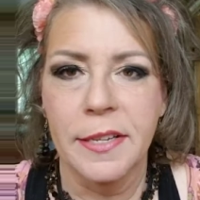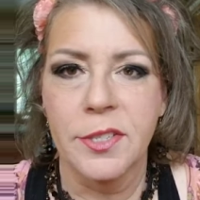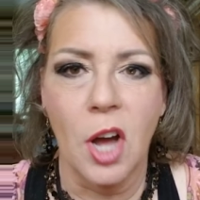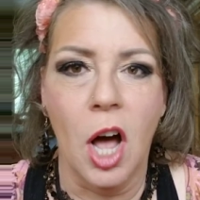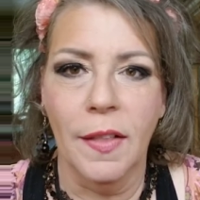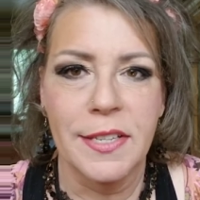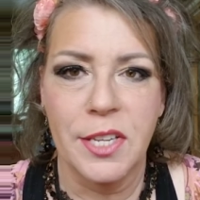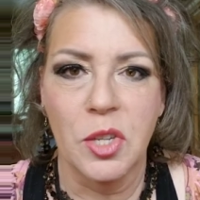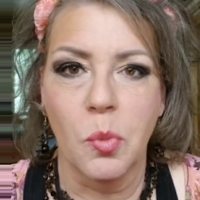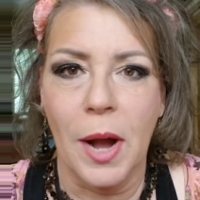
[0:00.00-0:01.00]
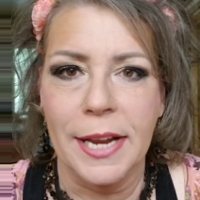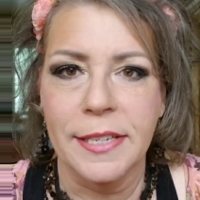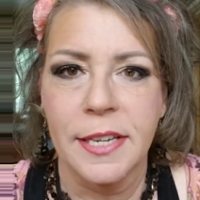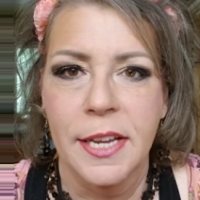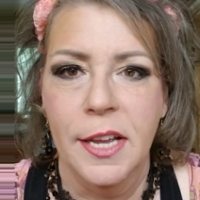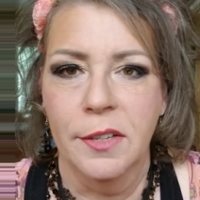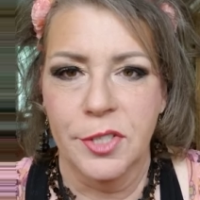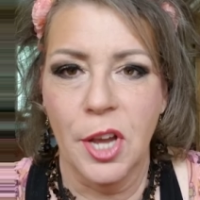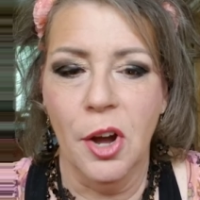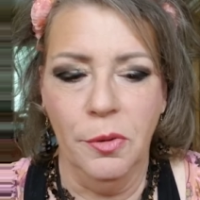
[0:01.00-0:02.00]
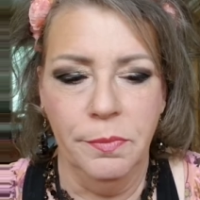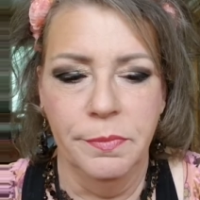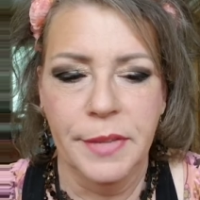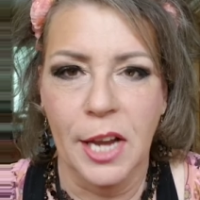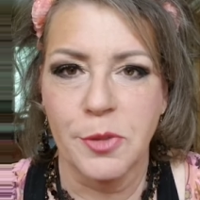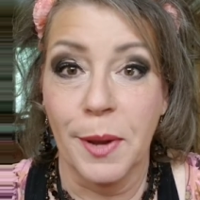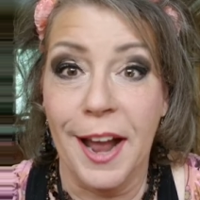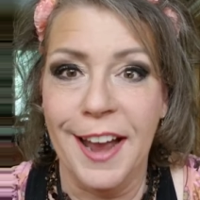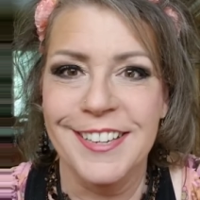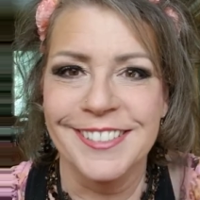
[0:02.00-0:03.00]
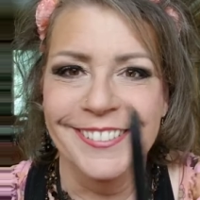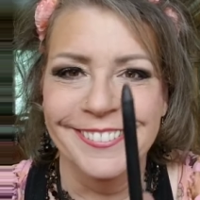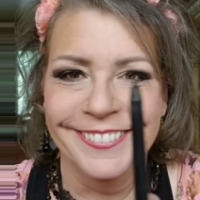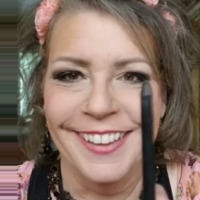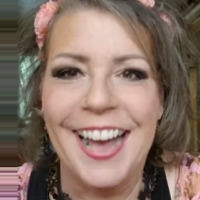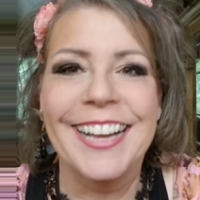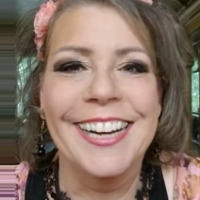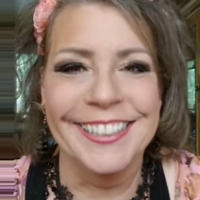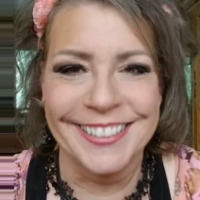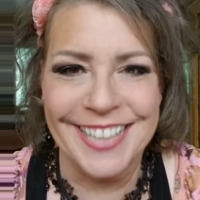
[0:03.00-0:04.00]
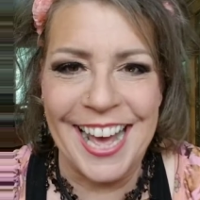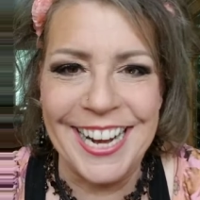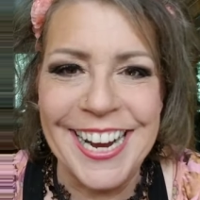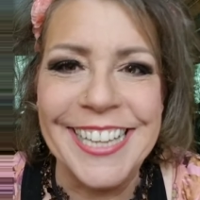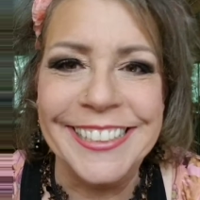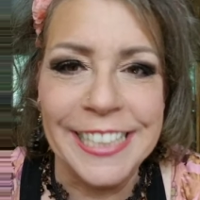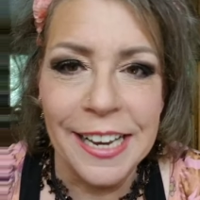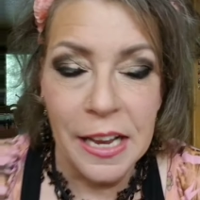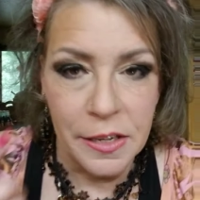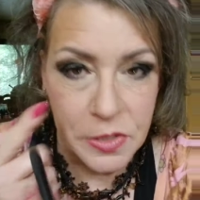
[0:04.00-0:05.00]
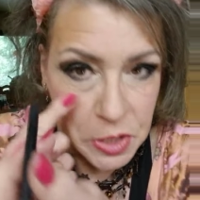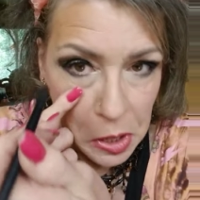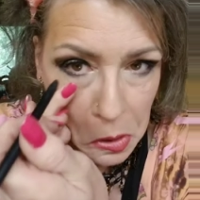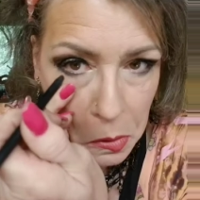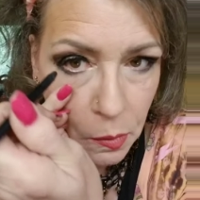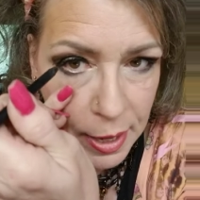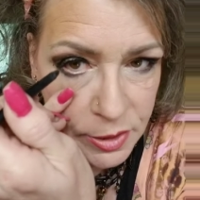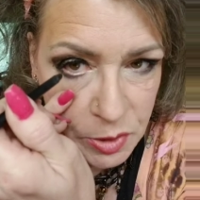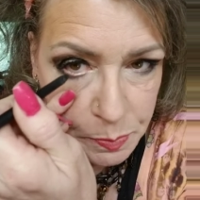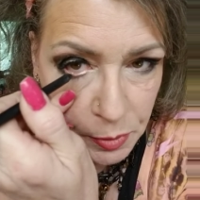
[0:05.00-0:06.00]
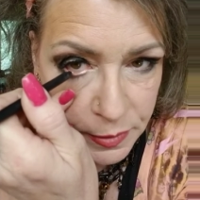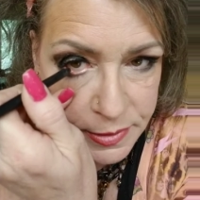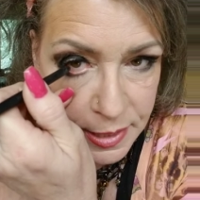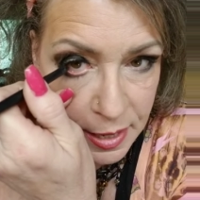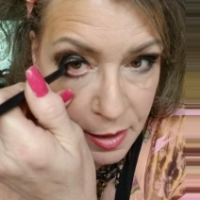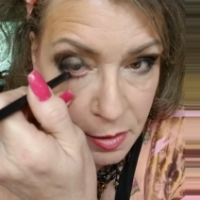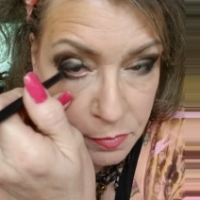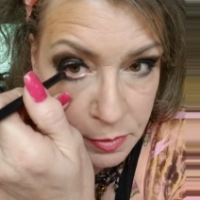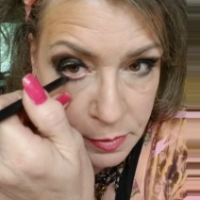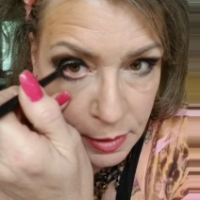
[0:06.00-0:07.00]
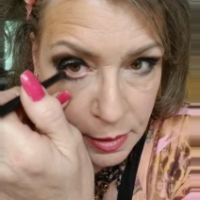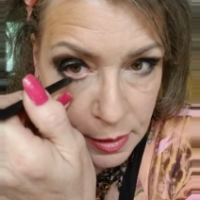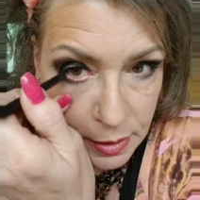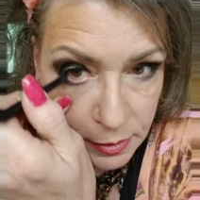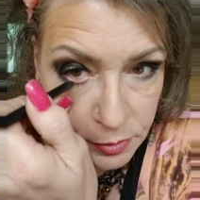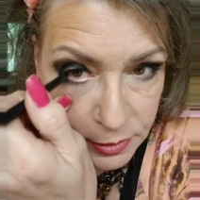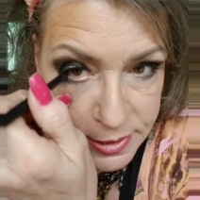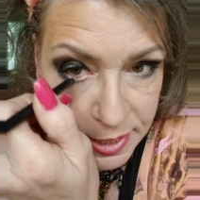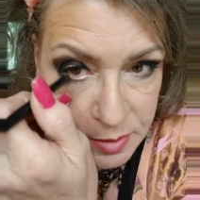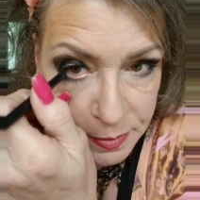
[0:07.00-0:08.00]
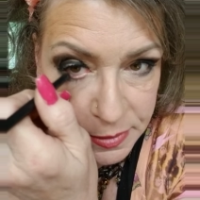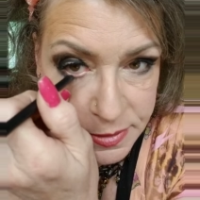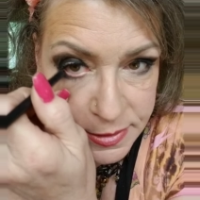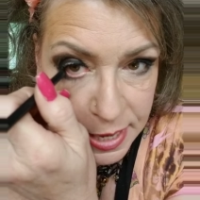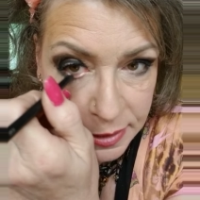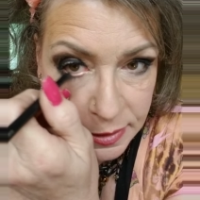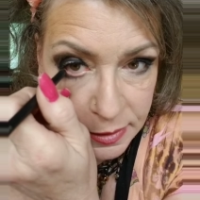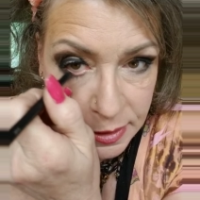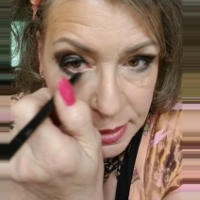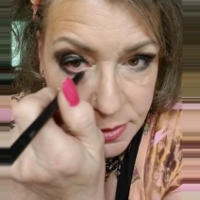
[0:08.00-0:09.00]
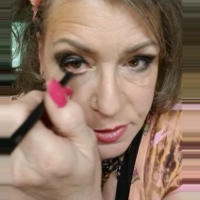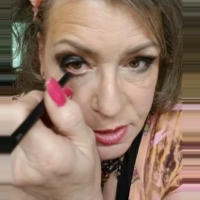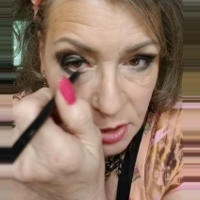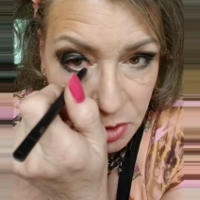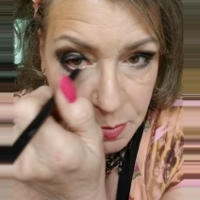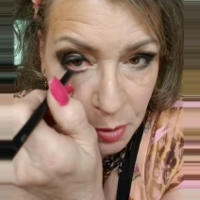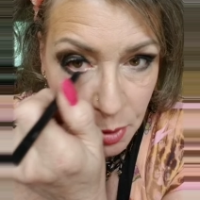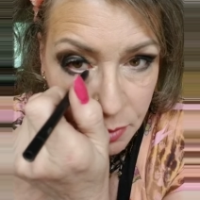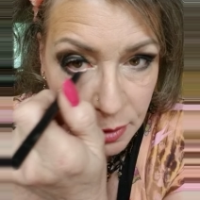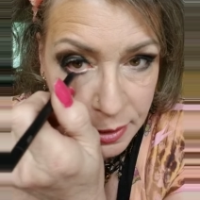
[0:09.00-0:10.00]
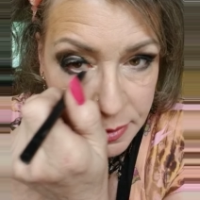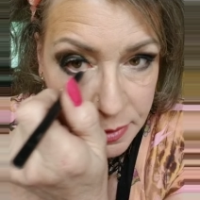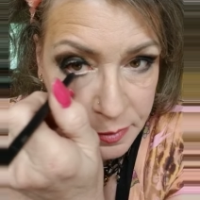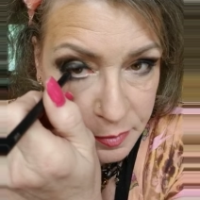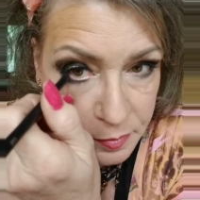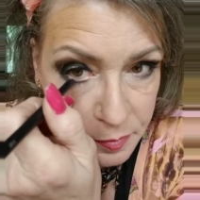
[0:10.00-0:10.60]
is, all I see is white. So guess what I do? I color that in. So I just pull this down, and it only takes me a second, and I just color my waterline in.